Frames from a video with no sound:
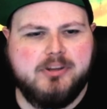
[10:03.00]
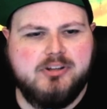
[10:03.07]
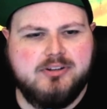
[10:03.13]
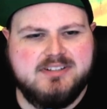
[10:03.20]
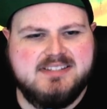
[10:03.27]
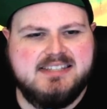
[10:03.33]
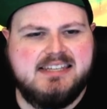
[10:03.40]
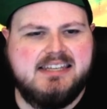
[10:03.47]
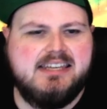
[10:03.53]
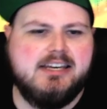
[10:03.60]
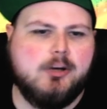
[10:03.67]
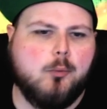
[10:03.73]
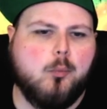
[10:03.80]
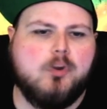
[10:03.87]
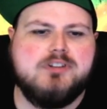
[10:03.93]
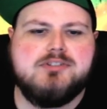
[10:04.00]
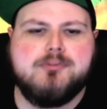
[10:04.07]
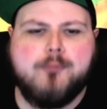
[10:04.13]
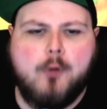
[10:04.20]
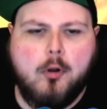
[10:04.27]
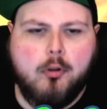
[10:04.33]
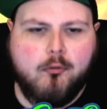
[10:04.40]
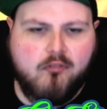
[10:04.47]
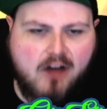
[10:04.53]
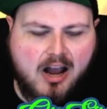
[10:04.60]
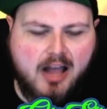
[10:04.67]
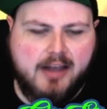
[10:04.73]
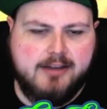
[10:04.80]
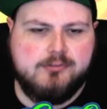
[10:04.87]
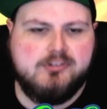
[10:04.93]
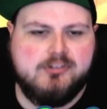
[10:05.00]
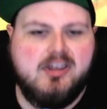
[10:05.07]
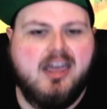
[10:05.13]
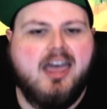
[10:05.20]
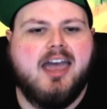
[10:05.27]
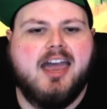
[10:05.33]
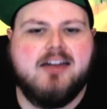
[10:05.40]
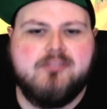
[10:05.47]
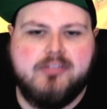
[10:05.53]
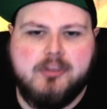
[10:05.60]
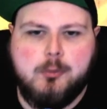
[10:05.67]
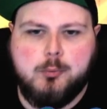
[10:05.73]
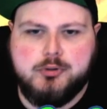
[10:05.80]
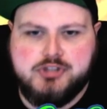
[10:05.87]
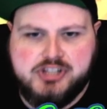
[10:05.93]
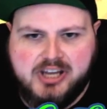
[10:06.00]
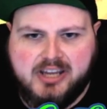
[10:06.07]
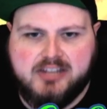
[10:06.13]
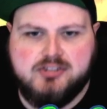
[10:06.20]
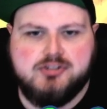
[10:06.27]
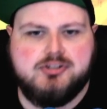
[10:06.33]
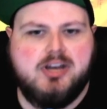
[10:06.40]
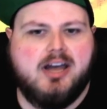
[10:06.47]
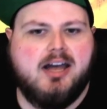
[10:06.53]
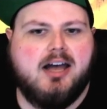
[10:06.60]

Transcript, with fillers: you can see here, once fall arrives, everything will change.